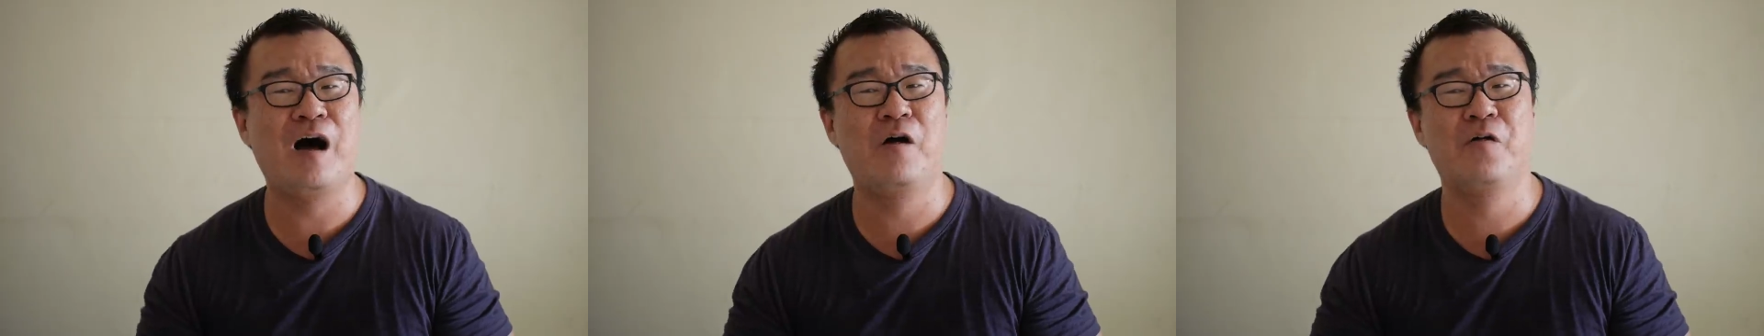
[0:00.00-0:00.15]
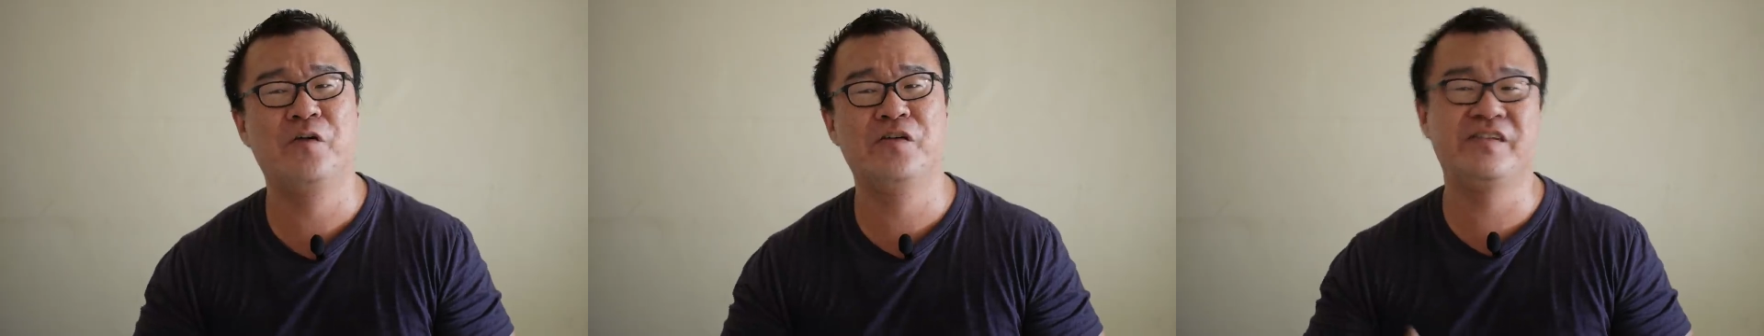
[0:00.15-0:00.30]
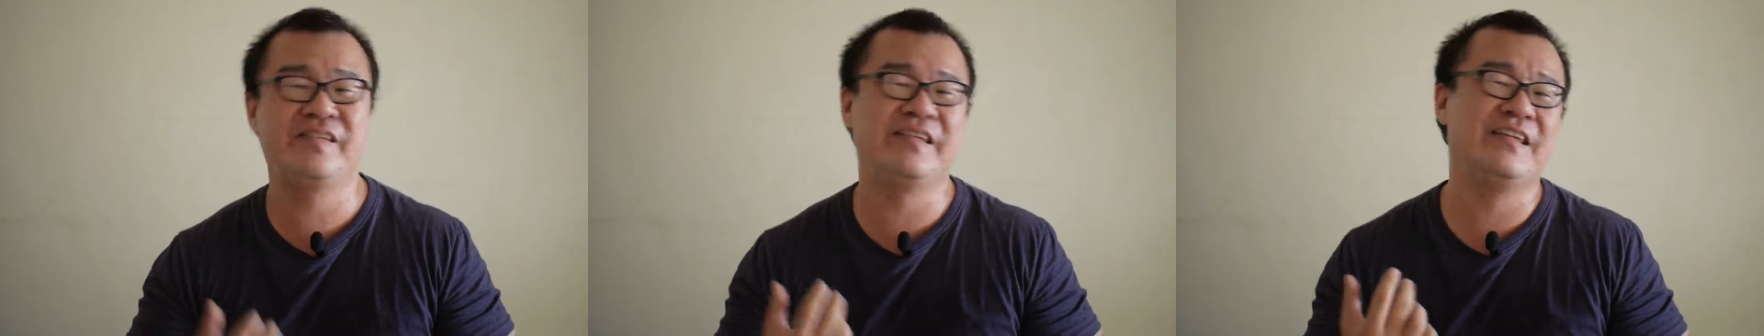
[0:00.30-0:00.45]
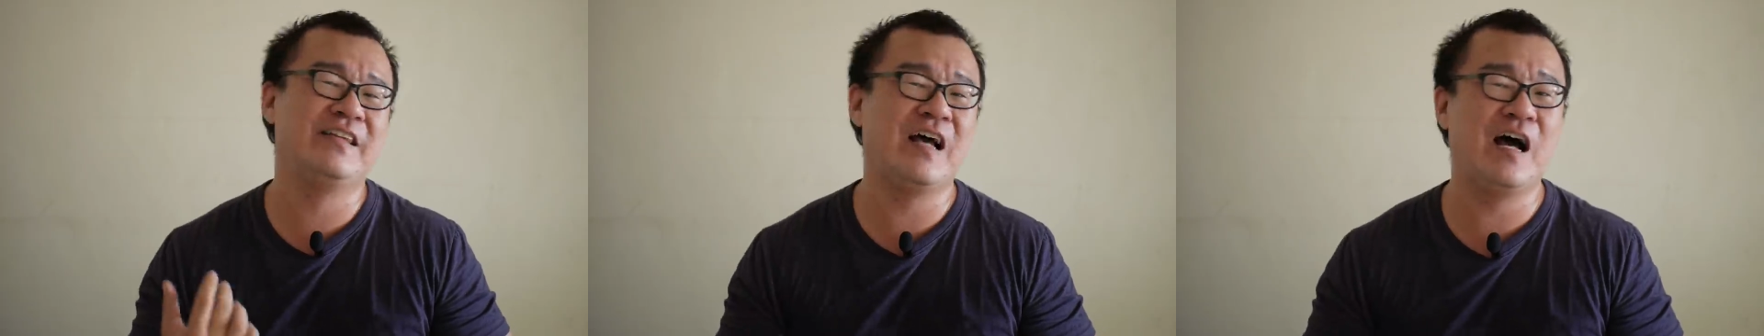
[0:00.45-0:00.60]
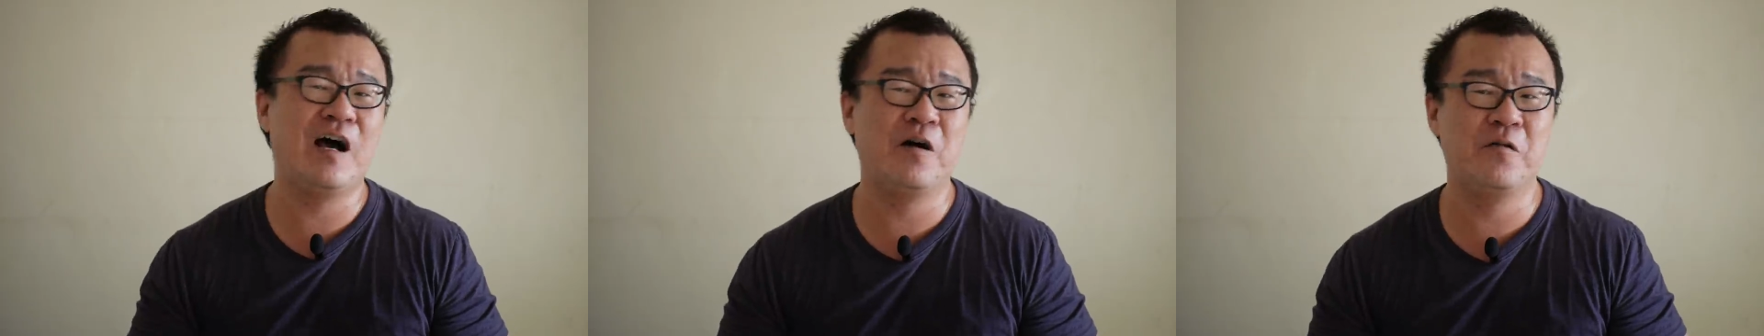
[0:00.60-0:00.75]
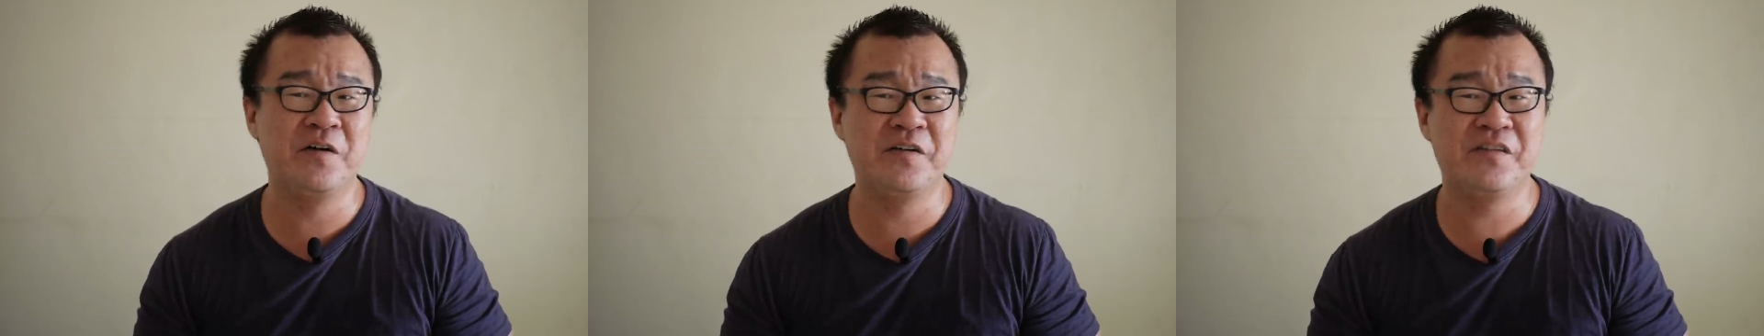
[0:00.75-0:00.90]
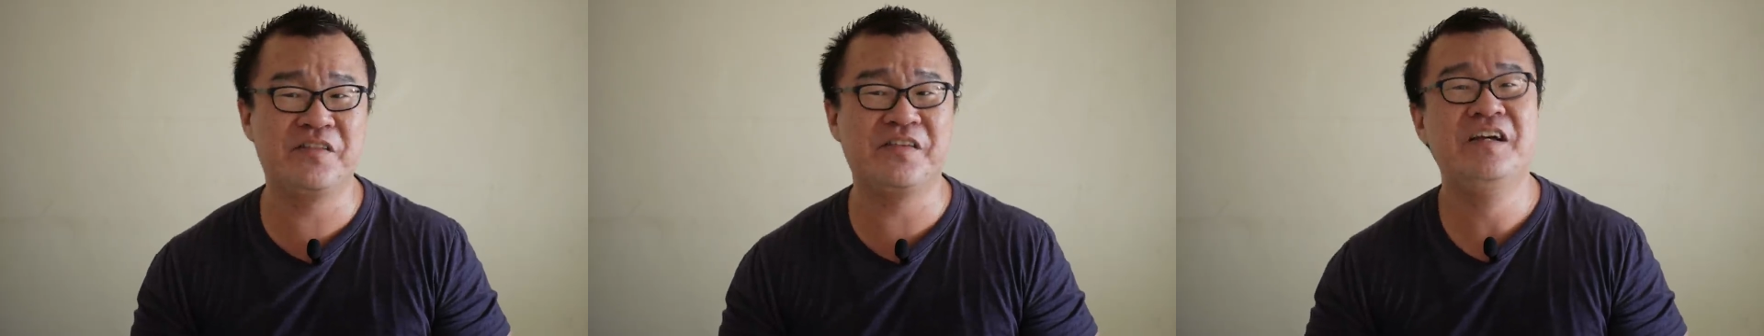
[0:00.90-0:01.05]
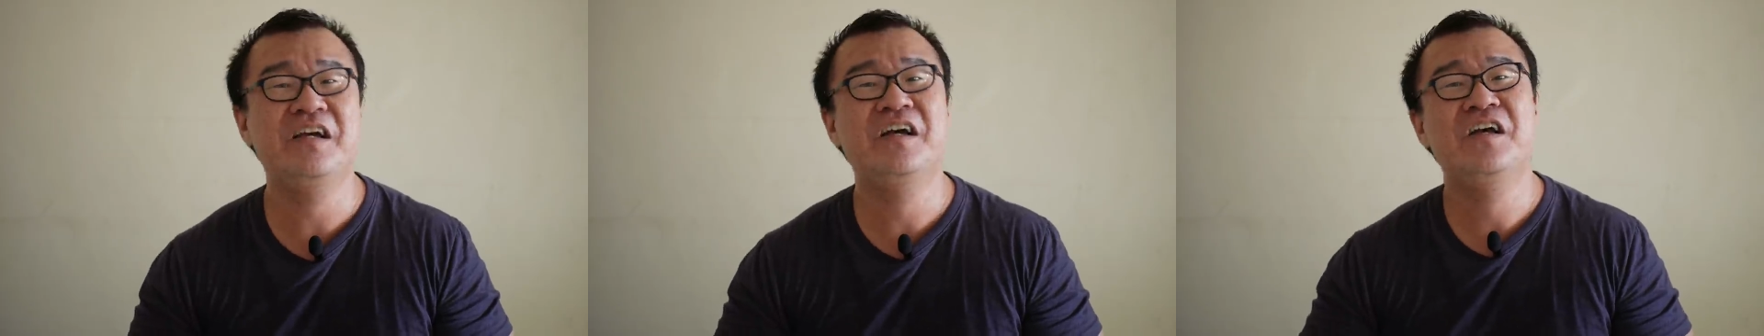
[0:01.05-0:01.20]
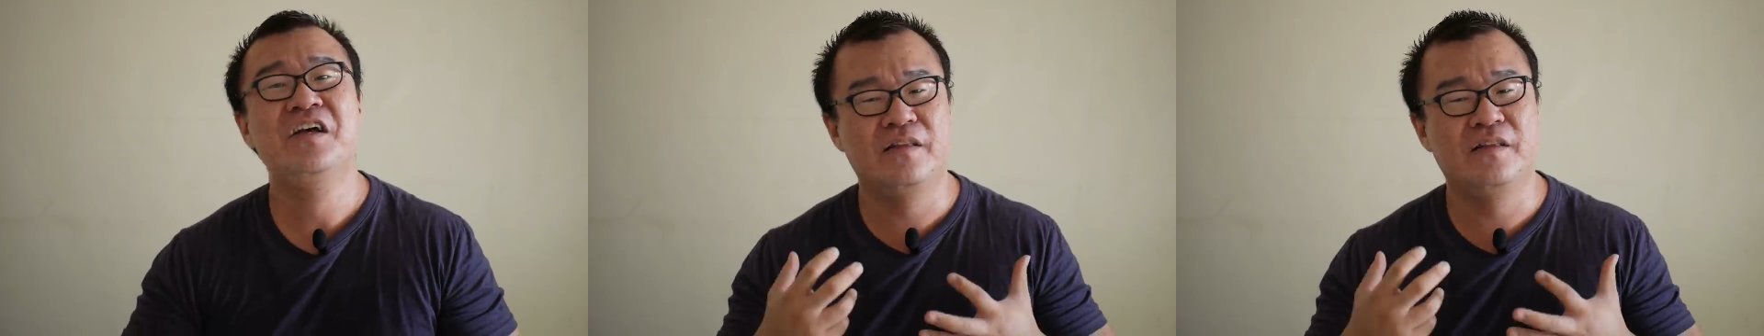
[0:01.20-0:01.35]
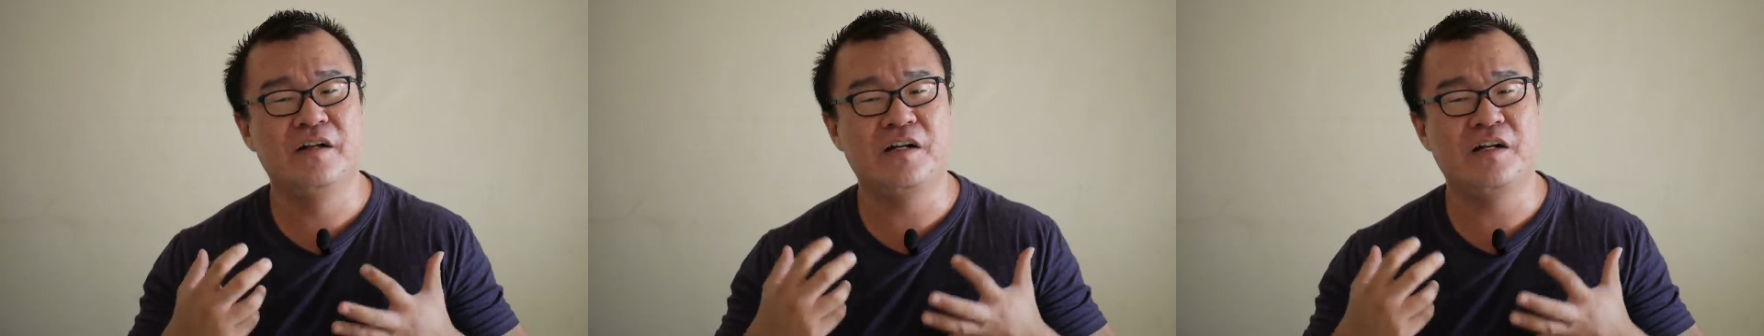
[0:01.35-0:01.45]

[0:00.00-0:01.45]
hours and hours.